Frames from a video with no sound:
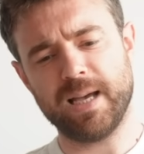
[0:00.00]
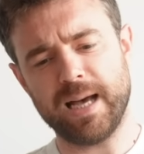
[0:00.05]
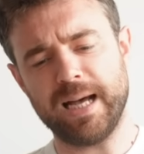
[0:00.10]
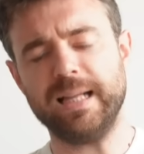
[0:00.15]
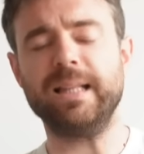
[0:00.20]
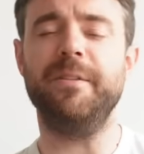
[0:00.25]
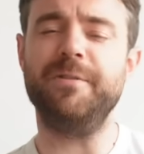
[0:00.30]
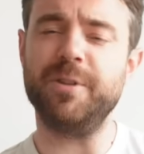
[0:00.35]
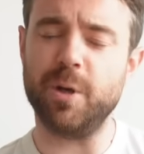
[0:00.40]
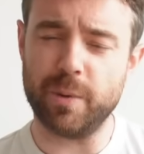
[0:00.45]

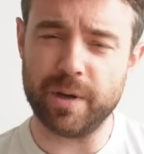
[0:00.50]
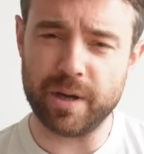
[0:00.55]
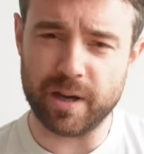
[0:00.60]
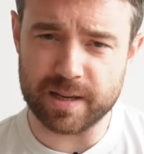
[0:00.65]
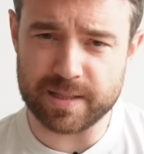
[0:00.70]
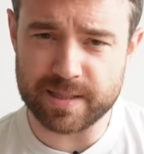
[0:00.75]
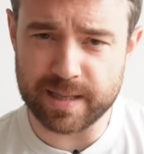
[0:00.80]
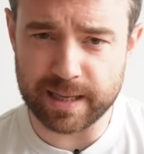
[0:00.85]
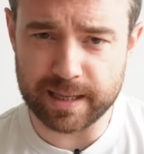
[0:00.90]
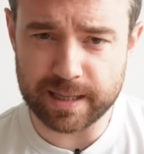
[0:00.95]
I'd love to know what you
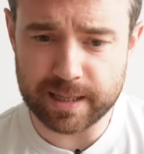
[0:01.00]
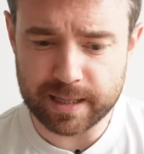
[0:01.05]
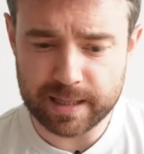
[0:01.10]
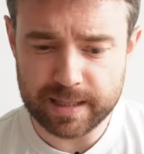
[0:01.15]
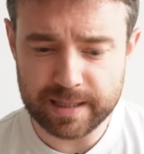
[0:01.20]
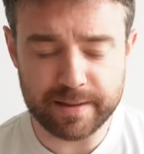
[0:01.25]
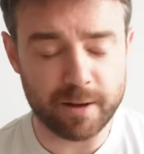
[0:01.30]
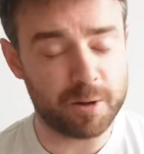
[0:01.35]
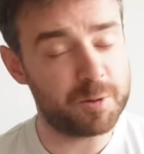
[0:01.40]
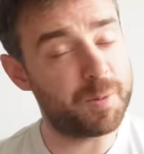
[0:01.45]
guys think.
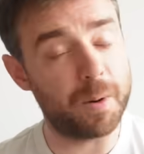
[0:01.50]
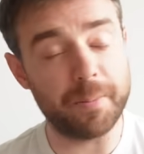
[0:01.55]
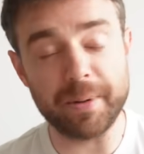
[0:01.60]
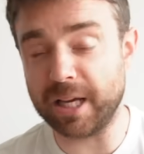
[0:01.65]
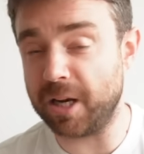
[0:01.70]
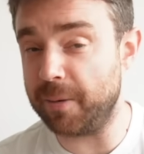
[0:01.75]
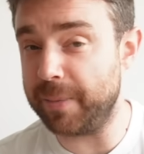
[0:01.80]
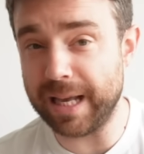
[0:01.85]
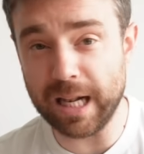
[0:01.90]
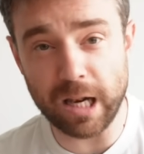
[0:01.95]
There's probably
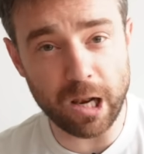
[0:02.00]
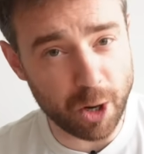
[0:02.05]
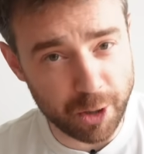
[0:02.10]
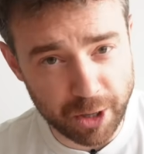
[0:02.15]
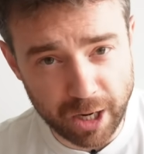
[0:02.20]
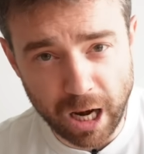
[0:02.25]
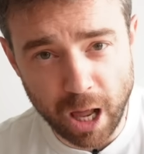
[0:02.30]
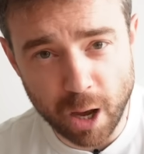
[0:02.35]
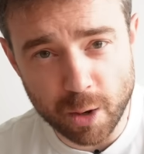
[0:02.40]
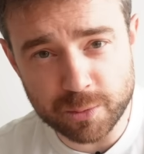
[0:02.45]
going to be a lot
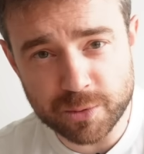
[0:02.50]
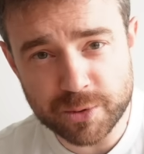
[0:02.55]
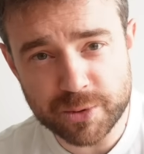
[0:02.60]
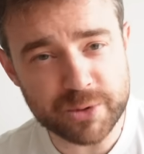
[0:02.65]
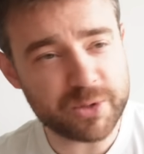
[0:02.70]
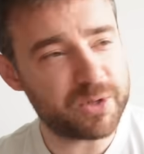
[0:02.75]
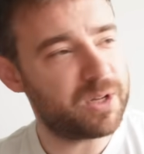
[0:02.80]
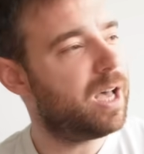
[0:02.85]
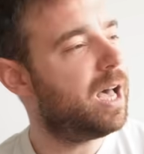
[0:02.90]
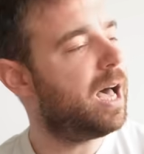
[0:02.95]
of
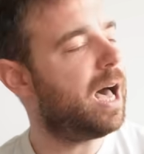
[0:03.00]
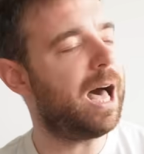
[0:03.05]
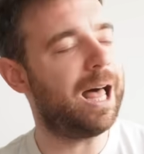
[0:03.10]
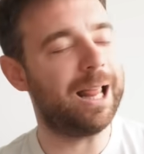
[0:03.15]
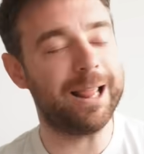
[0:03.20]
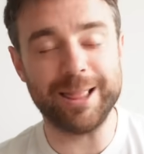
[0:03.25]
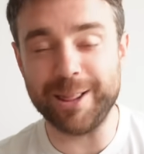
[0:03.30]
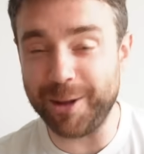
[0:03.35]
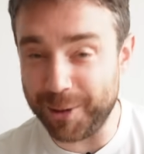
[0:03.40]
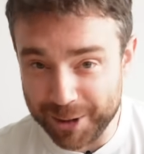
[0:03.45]
loans,
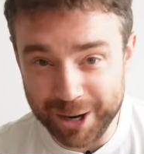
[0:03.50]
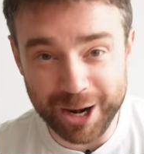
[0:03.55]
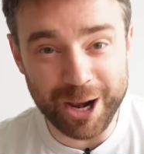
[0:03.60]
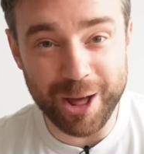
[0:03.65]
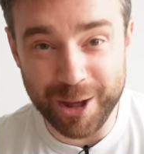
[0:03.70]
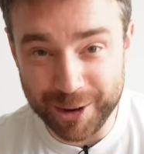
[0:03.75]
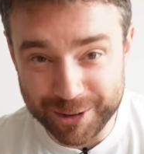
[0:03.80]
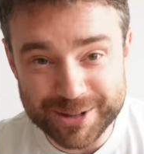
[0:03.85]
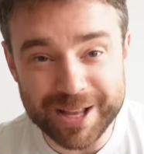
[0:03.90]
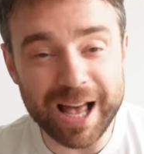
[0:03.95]
a lot, a
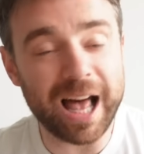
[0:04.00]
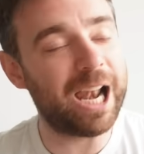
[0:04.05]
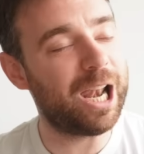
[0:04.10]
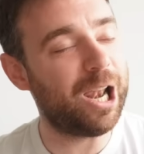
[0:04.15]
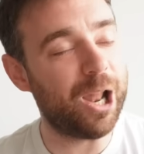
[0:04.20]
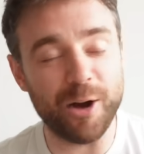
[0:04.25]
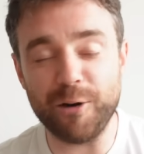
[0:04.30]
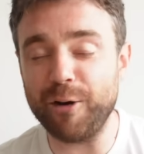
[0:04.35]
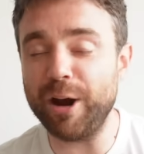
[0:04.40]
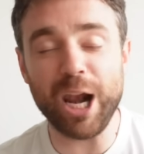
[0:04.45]
lot, of, a
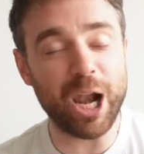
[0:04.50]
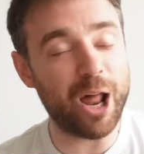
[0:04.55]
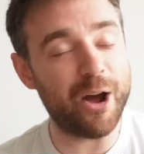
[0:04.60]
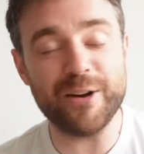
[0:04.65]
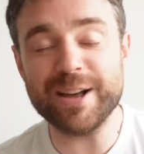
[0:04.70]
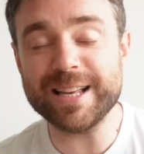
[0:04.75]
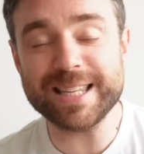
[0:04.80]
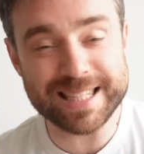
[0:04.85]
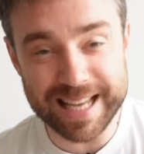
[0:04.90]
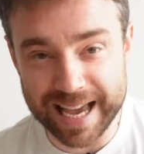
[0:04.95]
lot, a
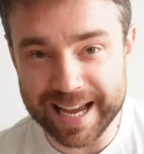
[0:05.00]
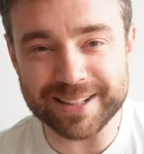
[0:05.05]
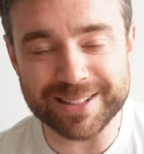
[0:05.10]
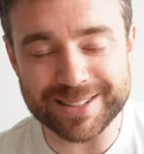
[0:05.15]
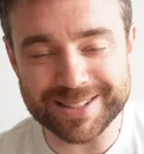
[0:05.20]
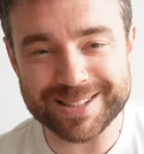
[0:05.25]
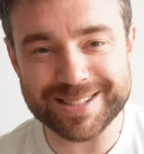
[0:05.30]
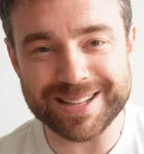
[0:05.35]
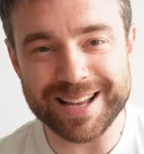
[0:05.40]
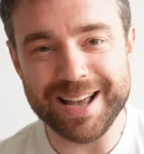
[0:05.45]
lot of
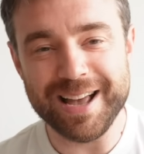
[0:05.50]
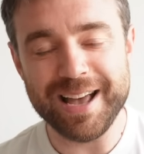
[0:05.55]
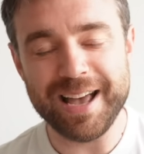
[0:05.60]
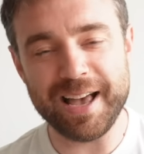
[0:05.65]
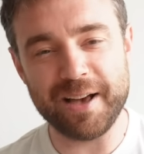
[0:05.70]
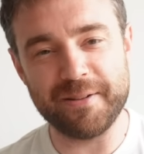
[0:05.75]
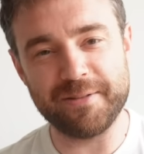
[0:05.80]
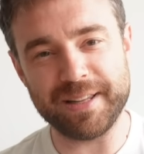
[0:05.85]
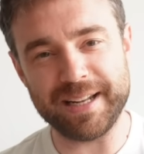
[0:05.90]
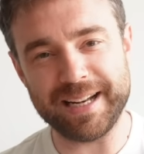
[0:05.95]
sales
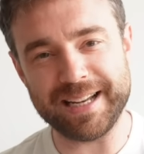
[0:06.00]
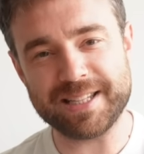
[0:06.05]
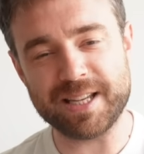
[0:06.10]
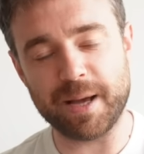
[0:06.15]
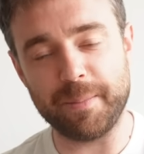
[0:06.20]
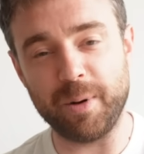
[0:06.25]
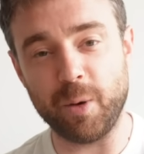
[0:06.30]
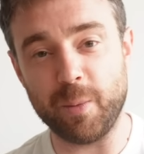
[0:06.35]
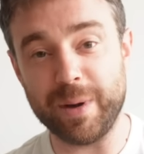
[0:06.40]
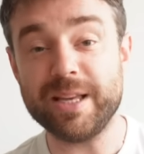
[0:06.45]
over the next
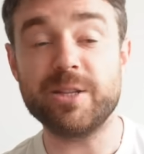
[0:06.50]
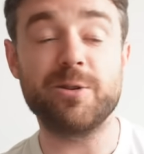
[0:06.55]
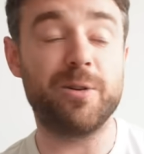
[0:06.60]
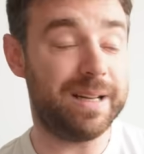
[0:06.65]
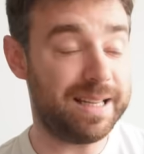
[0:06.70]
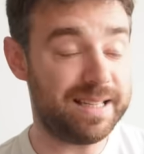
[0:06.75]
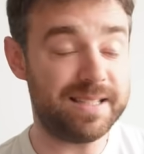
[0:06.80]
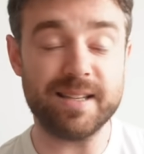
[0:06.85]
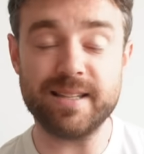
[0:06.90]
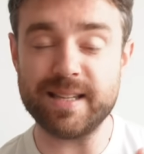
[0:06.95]
couple of weeks, or
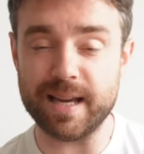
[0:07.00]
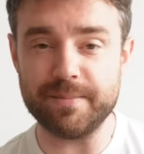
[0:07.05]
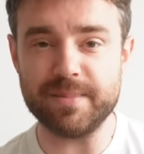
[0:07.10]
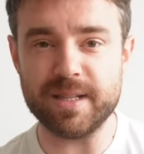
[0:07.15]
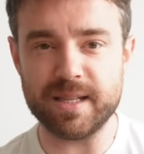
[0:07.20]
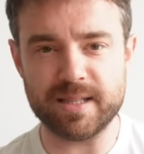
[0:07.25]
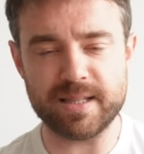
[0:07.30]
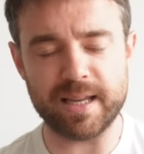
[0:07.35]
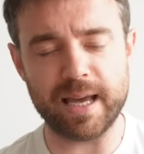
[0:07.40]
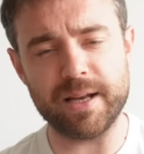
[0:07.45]
at least
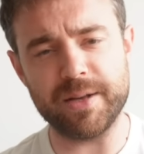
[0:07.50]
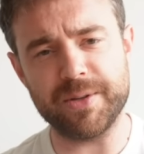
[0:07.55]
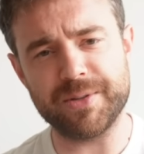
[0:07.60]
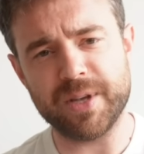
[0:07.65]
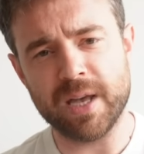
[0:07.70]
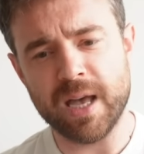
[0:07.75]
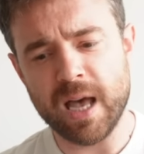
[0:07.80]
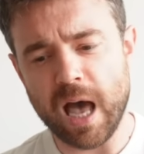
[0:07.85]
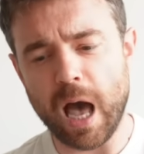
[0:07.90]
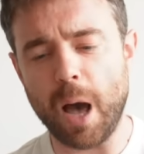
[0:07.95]
attempted
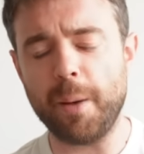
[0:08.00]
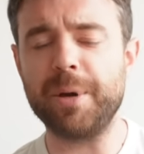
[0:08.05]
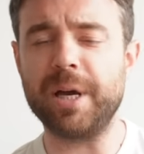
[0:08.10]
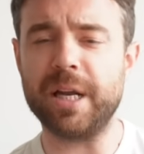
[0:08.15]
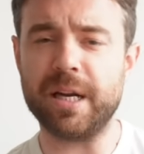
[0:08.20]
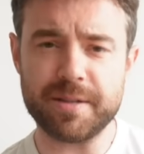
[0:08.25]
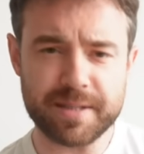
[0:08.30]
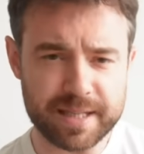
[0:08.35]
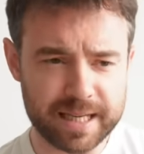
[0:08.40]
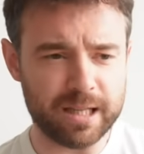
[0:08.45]
sales. And we're
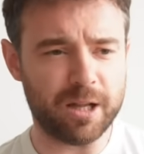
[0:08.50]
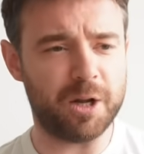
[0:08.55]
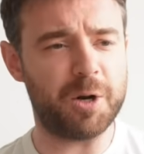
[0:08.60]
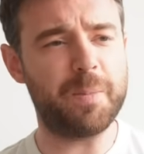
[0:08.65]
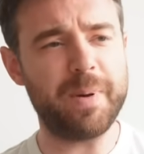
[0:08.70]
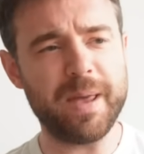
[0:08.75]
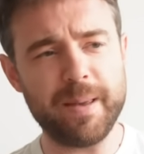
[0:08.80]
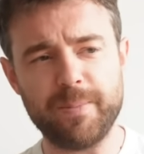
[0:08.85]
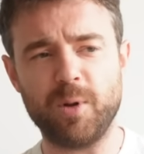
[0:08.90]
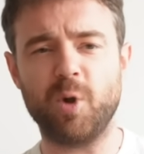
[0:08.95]
going to see a lot
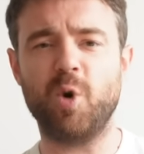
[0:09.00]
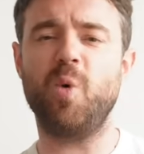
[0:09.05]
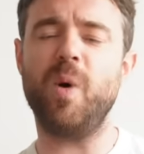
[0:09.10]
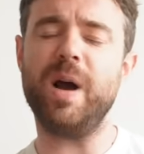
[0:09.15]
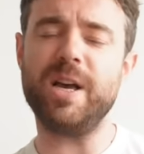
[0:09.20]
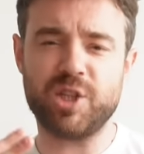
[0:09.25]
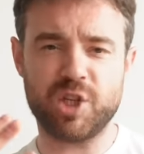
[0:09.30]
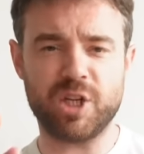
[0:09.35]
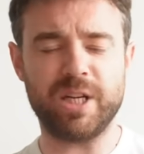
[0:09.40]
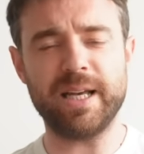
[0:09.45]
of people
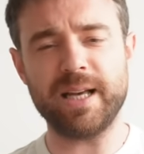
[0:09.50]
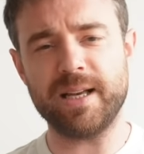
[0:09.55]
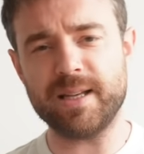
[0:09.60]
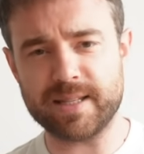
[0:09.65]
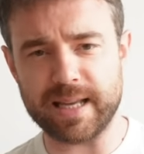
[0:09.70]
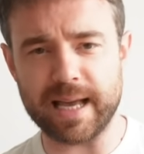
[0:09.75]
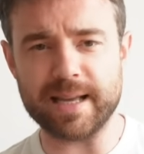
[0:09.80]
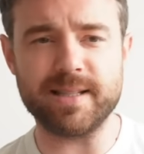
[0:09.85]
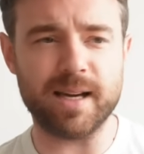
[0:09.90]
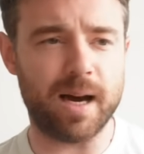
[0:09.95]
questioning a
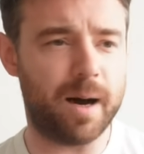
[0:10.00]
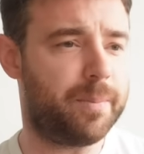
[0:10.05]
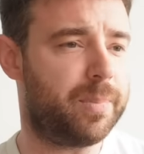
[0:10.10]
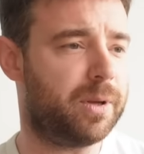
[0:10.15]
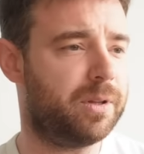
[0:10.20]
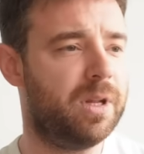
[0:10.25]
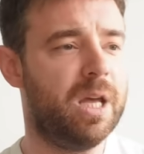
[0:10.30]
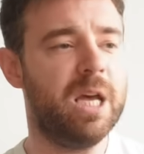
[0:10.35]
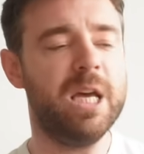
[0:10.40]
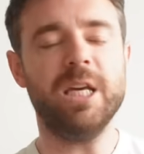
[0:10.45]
setup
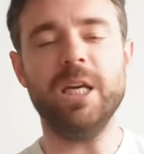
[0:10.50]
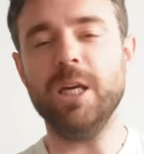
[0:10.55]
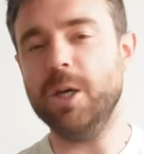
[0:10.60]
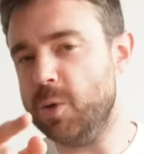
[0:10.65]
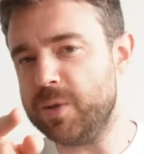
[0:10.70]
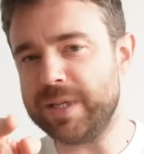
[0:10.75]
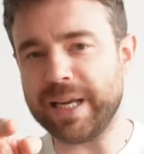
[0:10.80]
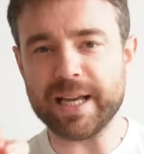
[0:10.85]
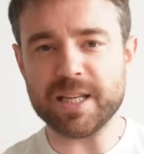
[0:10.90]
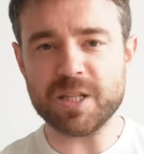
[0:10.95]
and
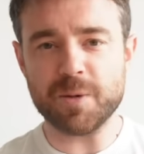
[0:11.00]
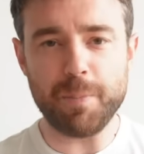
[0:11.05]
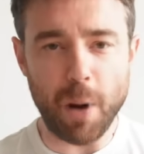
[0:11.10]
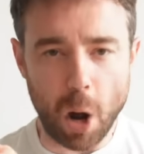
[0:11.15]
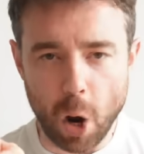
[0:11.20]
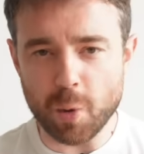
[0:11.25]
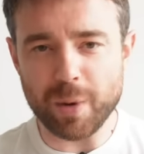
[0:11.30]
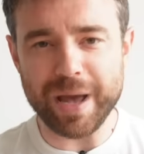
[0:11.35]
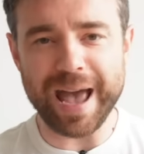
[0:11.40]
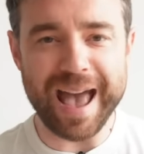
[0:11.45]
using it to
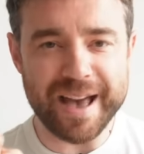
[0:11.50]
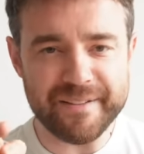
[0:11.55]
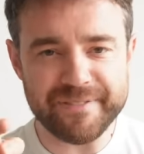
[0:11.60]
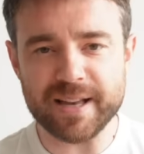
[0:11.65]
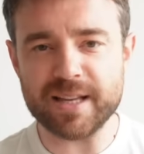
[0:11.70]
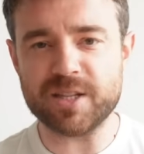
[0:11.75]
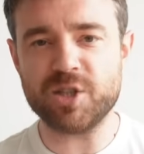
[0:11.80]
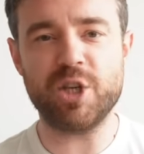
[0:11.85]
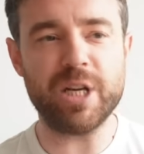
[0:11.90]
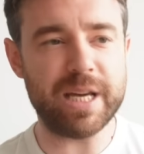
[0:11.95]
poke at
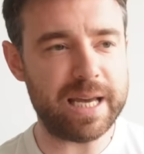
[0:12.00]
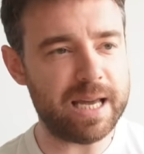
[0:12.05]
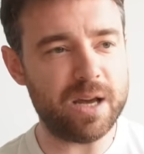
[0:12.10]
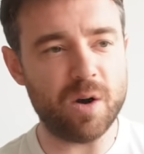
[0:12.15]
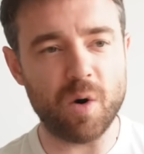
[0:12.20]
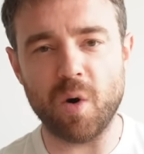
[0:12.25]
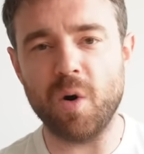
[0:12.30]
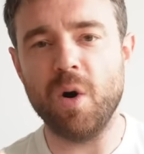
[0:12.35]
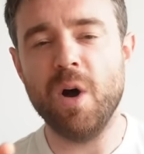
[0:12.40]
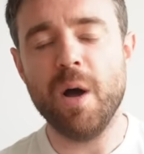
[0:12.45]

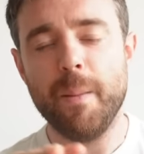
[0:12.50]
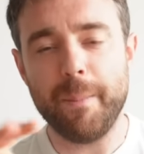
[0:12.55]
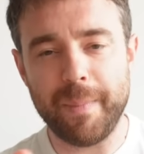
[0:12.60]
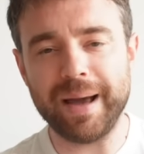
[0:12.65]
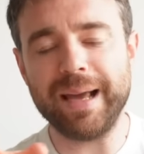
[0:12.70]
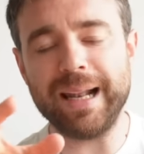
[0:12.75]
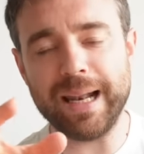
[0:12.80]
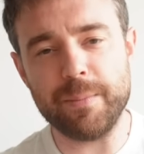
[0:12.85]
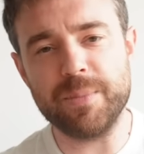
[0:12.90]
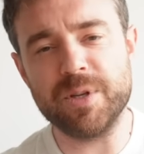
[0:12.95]
FSG or
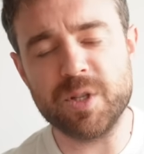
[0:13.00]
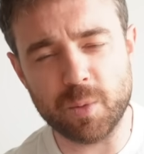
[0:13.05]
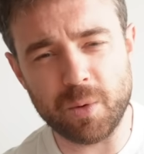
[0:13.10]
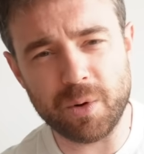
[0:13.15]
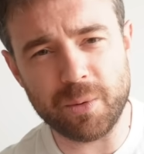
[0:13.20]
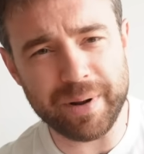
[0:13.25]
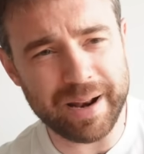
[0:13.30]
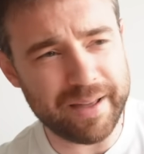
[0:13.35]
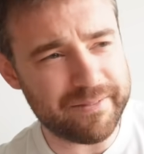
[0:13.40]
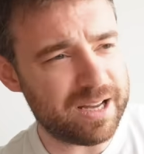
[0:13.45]
Michael Edwards
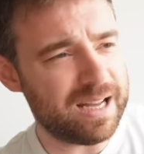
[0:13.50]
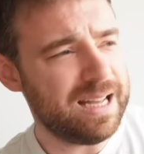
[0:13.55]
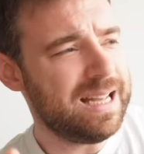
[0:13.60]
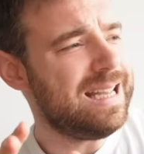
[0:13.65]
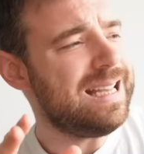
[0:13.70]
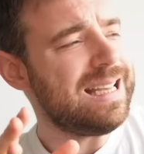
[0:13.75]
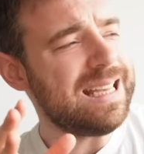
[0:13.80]
Award, or whatever.